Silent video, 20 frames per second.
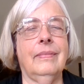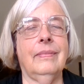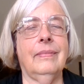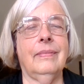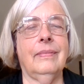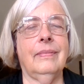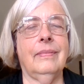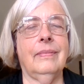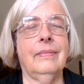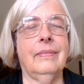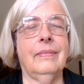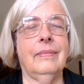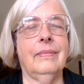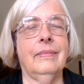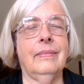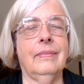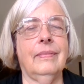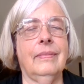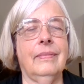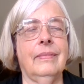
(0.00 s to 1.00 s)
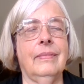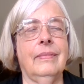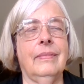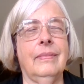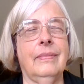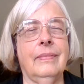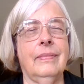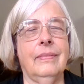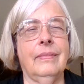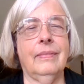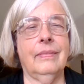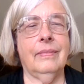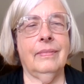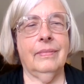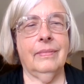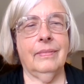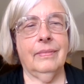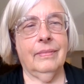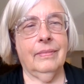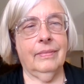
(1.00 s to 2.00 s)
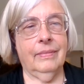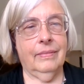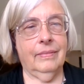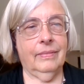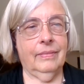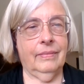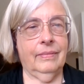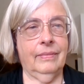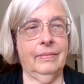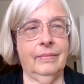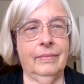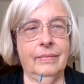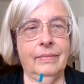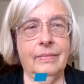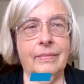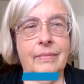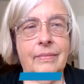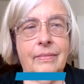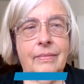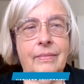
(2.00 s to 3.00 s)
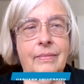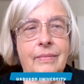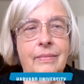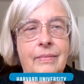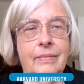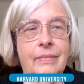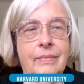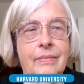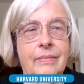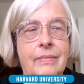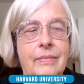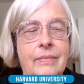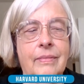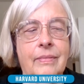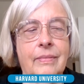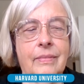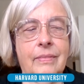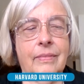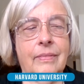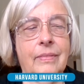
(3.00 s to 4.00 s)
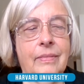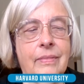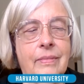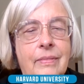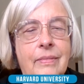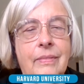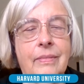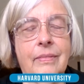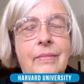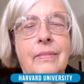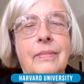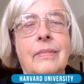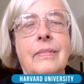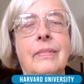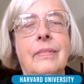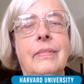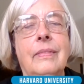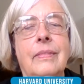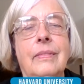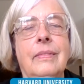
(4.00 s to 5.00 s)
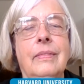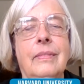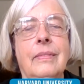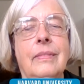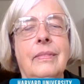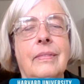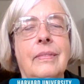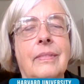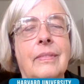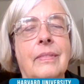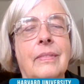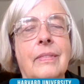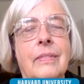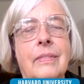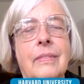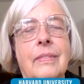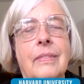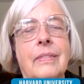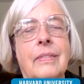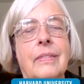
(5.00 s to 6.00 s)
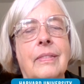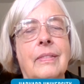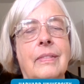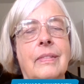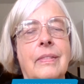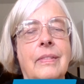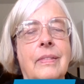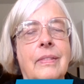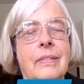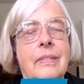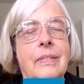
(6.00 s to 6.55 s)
[no speech]